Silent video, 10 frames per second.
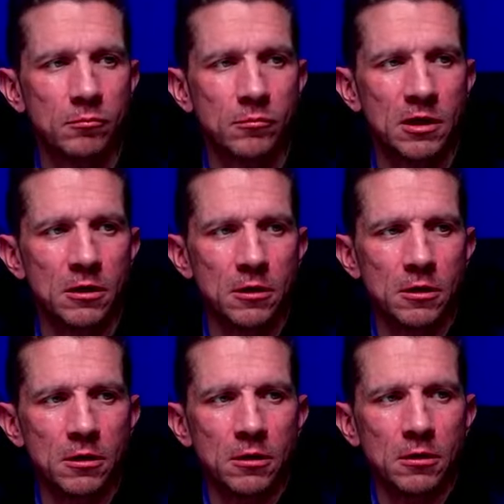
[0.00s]

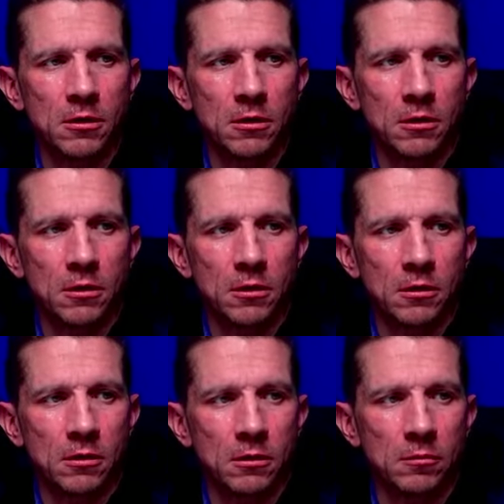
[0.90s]

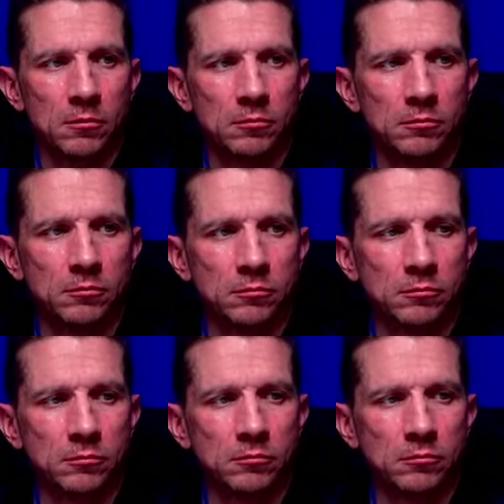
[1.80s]

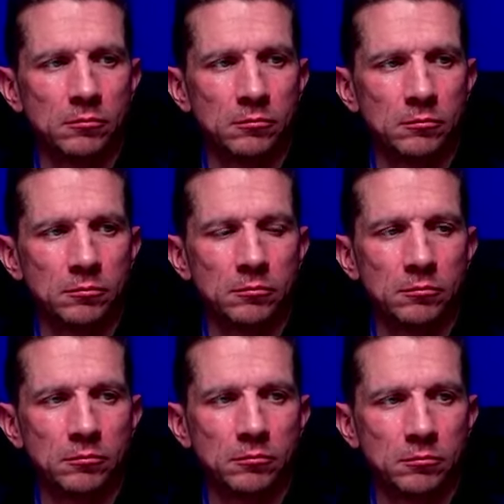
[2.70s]

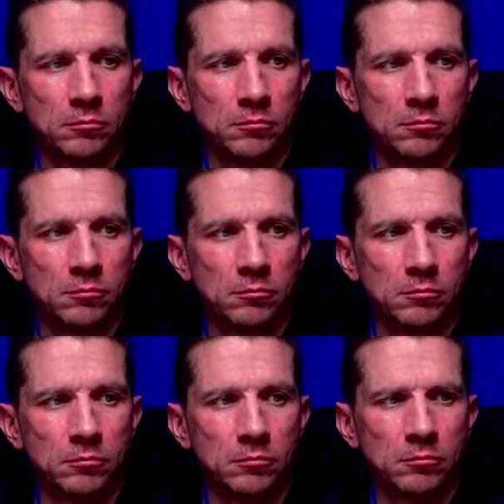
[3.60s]

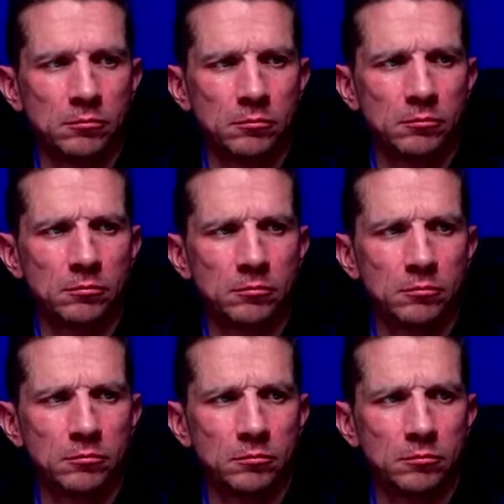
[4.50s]

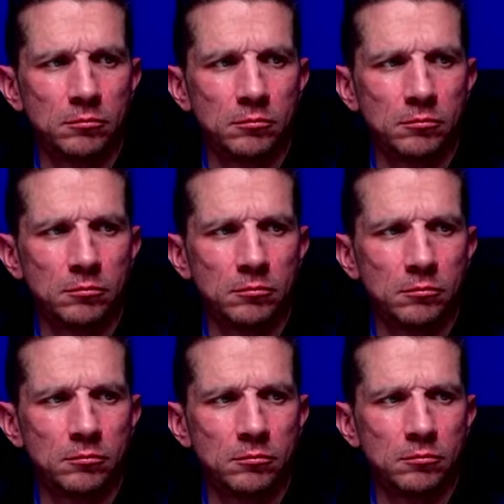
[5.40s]

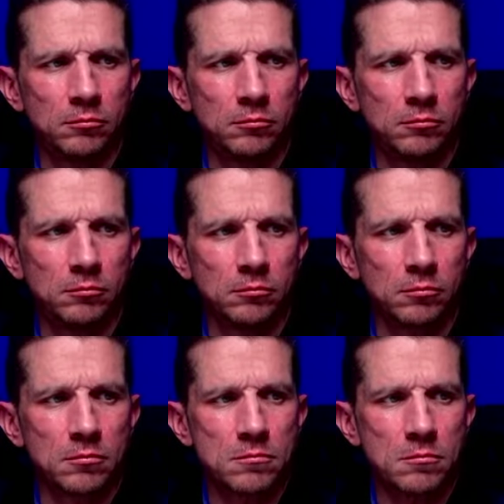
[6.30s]

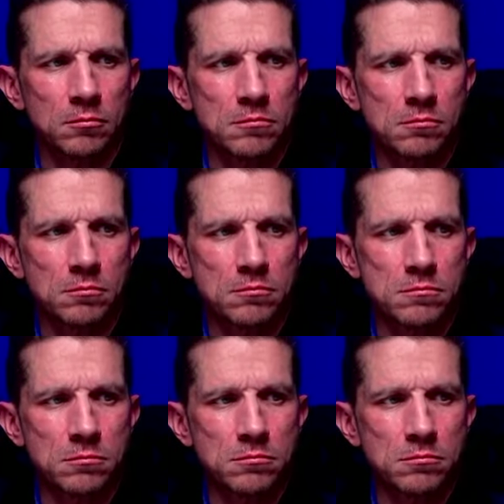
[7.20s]
[no speech]